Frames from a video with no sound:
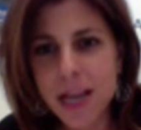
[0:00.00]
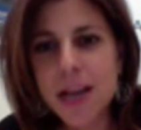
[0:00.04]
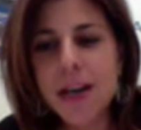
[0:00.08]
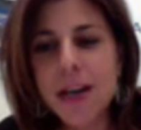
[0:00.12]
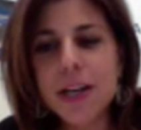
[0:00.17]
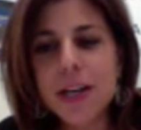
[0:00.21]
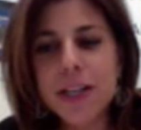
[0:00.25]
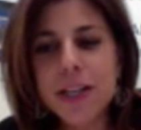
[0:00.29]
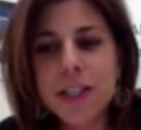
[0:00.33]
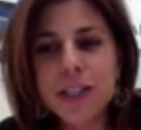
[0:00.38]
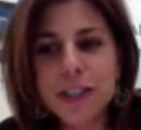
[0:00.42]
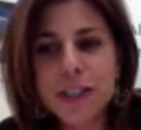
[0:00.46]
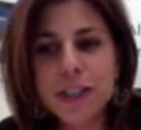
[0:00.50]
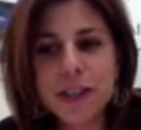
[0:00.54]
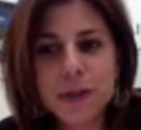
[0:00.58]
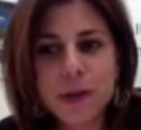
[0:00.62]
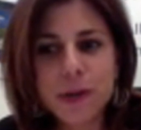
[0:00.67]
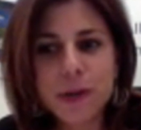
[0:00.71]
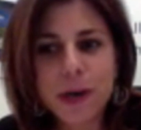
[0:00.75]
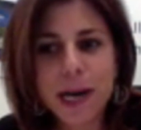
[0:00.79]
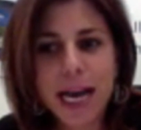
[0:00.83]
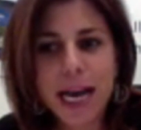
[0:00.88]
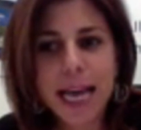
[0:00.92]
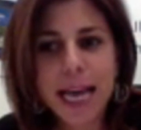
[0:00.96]

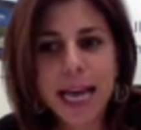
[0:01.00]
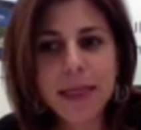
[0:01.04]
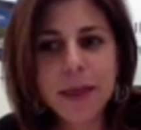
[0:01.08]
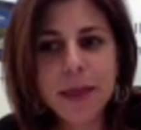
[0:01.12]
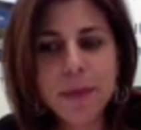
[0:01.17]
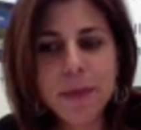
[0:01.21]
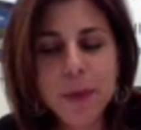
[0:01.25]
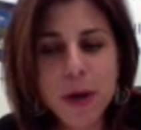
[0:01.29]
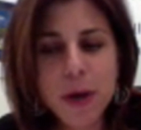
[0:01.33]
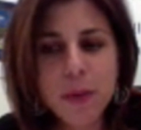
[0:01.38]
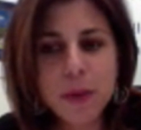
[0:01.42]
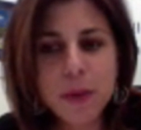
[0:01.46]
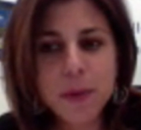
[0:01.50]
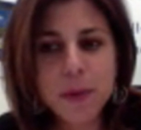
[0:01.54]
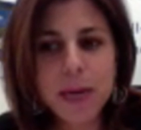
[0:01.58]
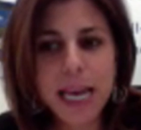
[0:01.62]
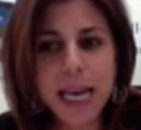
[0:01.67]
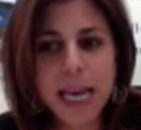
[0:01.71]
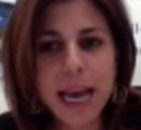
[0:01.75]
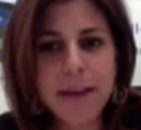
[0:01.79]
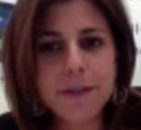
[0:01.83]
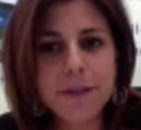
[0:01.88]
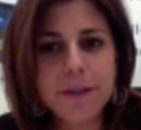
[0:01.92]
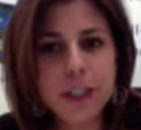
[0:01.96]
Sure. At the moment,
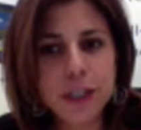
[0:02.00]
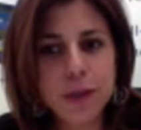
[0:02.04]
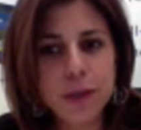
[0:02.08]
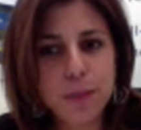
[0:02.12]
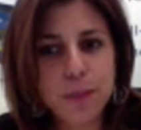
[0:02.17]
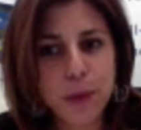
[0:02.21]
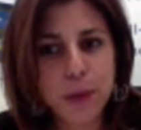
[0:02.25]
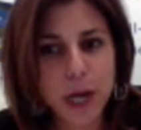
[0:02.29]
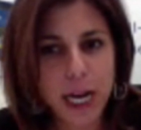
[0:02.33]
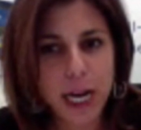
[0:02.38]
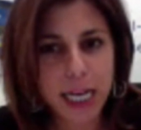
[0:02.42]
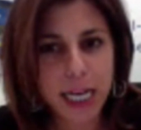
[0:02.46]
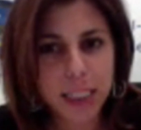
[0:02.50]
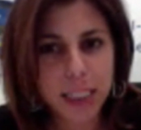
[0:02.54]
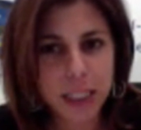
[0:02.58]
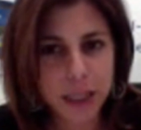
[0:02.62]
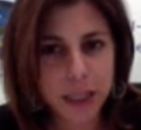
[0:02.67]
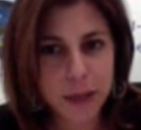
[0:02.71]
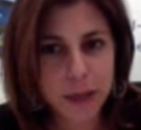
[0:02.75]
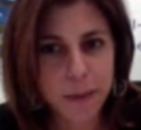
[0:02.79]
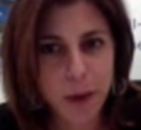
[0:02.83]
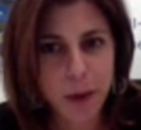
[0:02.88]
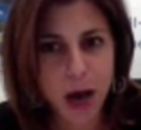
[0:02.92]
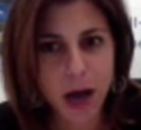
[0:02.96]
we have two products
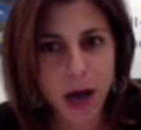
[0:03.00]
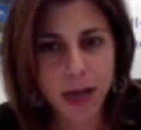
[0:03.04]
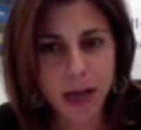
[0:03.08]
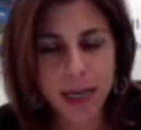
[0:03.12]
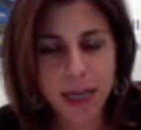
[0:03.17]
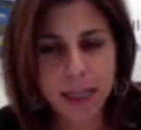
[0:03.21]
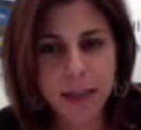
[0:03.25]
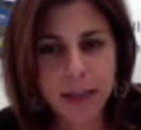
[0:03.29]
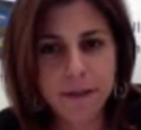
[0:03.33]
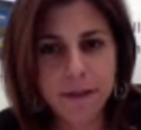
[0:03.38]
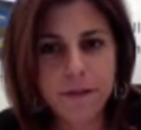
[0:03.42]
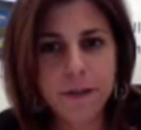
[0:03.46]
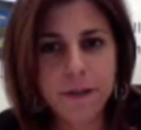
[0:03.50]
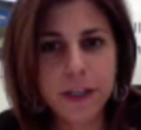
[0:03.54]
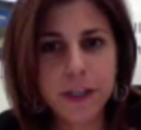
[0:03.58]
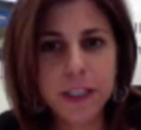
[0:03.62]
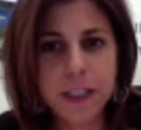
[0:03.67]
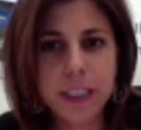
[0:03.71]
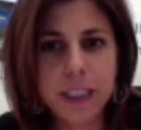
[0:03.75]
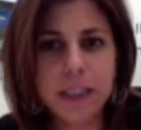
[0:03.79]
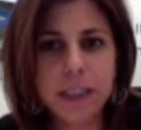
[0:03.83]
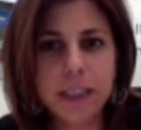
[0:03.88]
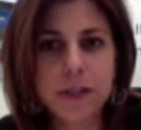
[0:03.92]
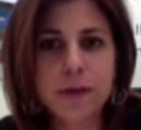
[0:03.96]
on the market. The
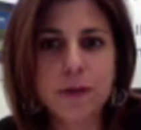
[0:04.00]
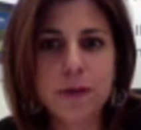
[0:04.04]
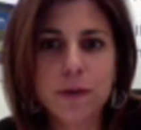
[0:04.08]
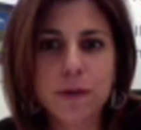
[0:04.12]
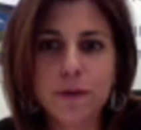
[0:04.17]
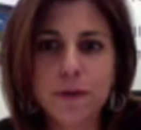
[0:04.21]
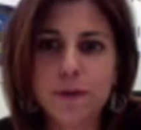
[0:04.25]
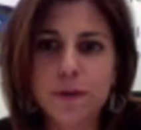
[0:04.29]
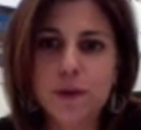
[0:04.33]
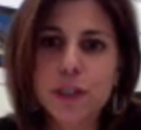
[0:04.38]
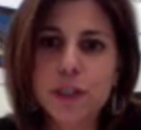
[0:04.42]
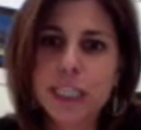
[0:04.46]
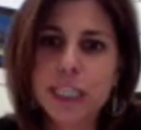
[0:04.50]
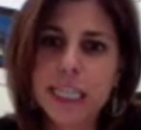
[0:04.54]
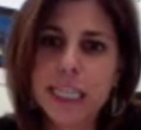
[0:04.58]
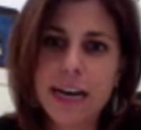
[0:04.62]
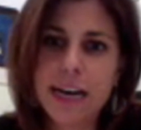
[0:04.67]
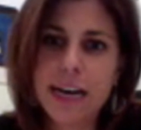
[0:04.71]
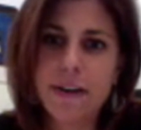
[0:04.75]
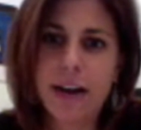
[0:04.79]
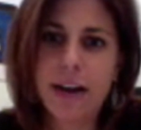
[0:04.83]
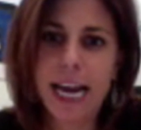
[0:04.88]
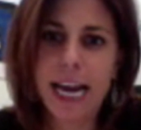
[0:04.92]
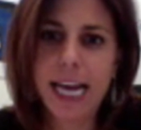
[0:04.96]
first is called Force
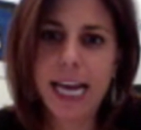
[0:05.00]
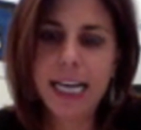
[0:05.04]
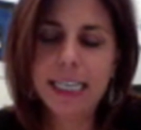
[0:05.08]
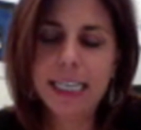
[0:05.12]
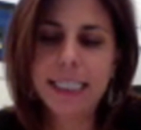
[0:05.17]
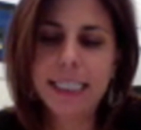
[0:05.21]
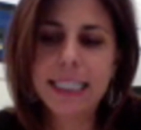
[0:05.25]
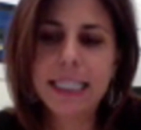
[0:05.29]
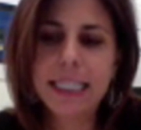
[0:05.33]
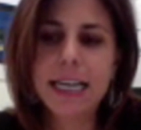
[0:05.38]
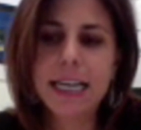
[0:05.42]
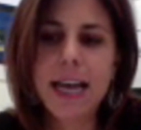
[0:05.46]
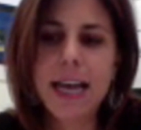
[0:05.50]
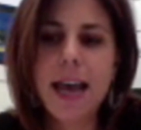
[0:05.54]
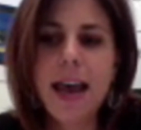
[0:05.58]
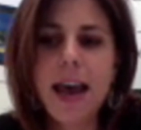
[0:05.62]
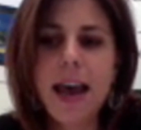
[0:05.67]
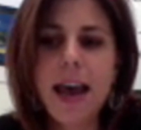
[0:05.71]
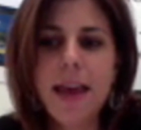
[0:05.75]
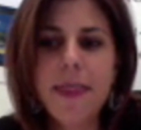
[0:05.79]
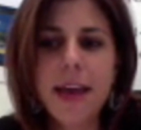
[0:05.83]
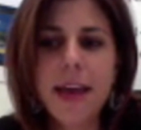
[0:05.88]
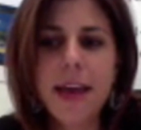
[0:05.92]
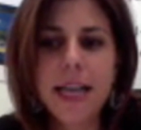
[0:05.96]
TheraX,
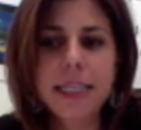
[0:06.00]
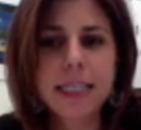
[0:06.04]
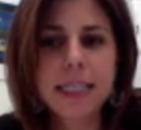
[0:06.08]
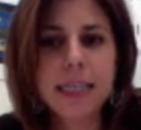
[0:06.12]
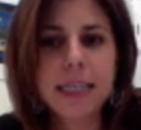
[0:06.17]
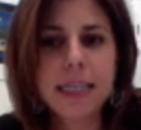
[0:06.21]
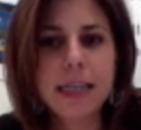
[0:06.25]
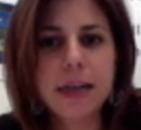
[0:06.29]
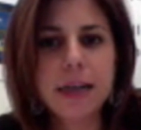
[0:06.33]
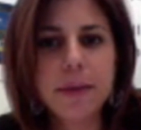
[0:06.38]
and that's the